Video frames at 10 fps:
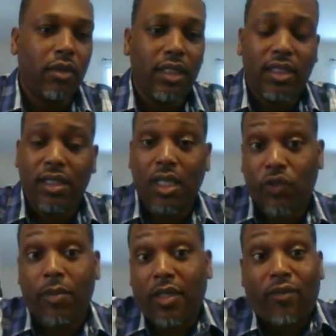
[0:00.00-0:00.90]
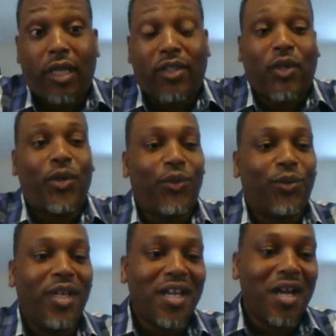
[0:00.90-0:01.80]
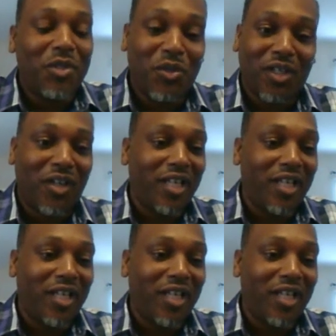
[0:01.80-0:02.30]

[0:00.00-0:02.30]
this is unscripted, right? So I'm just going